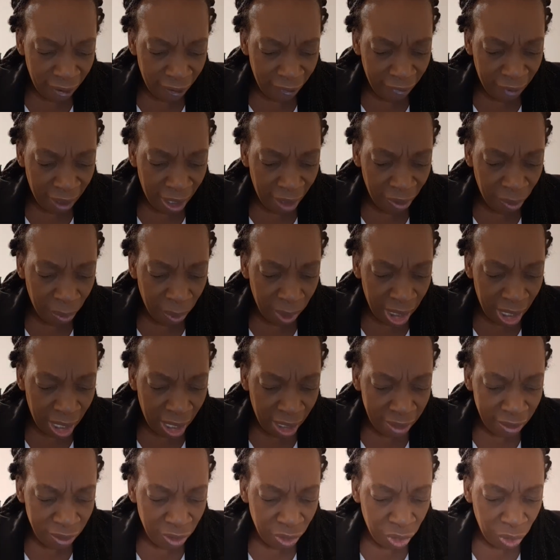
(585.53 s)
Father, we
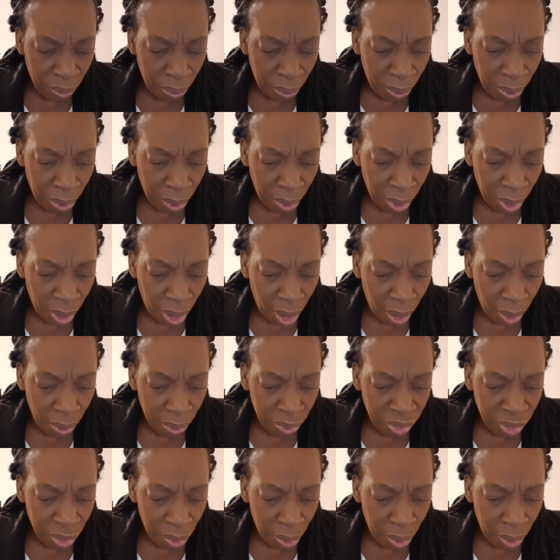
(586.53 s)
ask you to pour
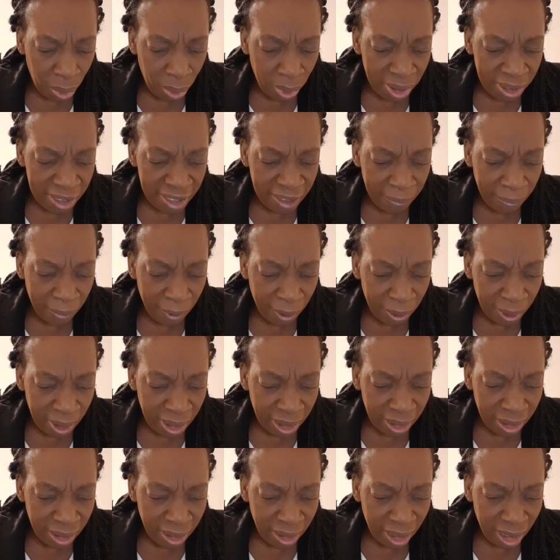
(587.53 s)
out your Holy
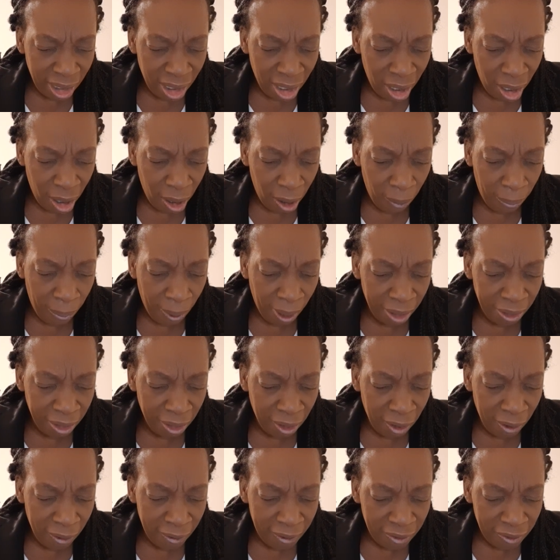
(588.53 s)
Spirit upon
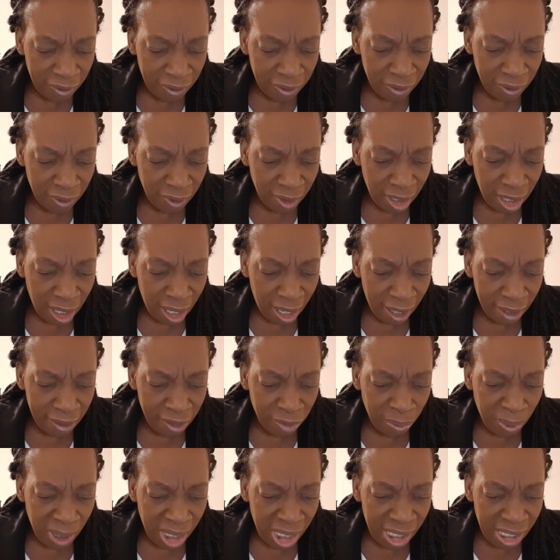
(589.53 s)
us as
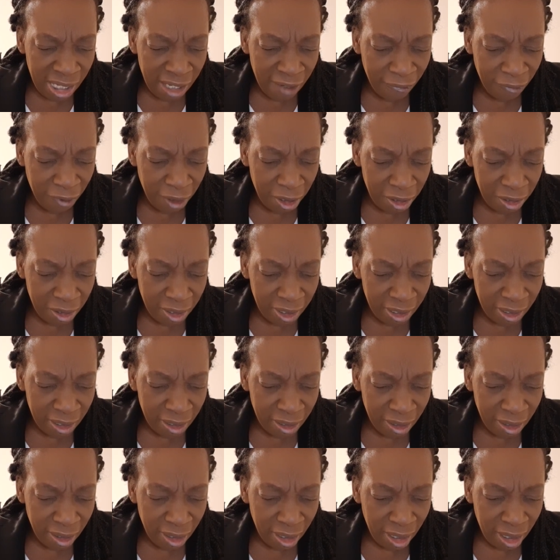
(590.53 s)
believers,
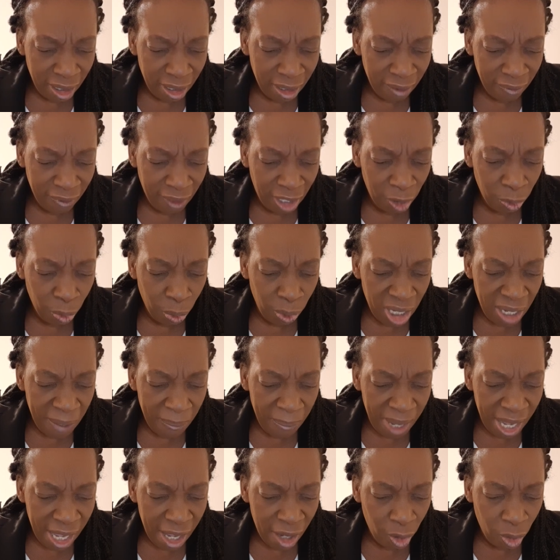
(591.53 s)
that we
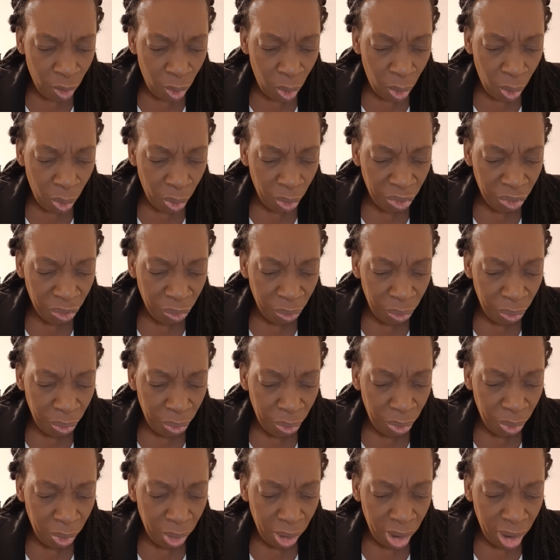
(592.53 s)
may go
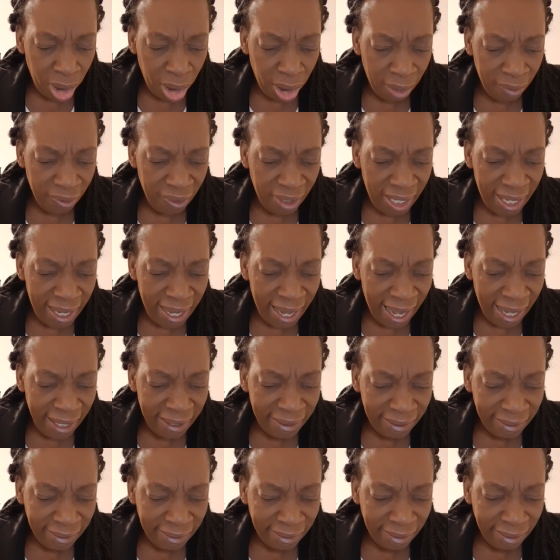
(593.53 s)
through the
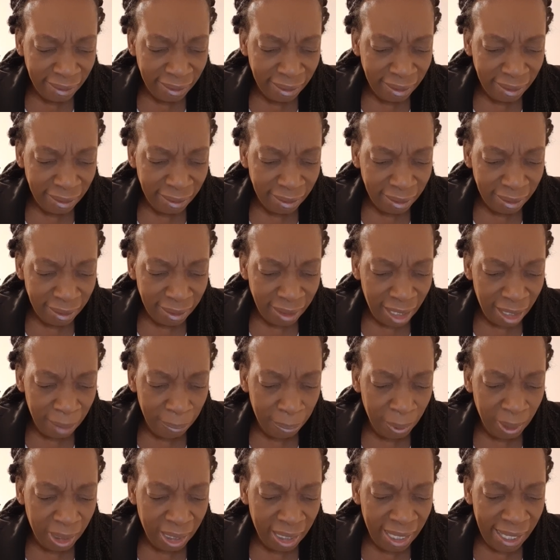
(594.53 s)
land
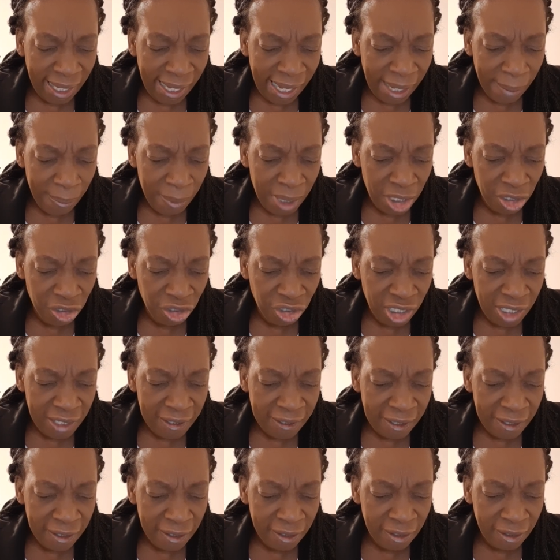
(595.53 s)
and proclaiming
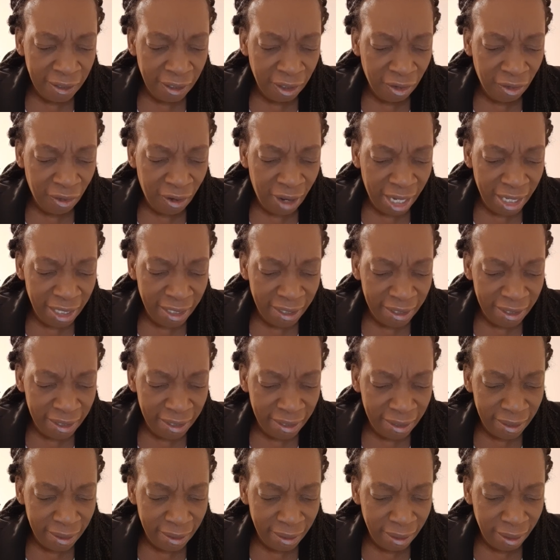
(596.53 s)
Jesus the
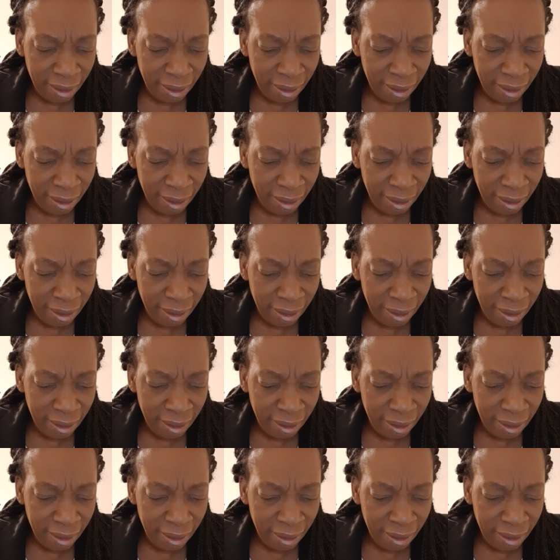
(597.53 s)
Christ.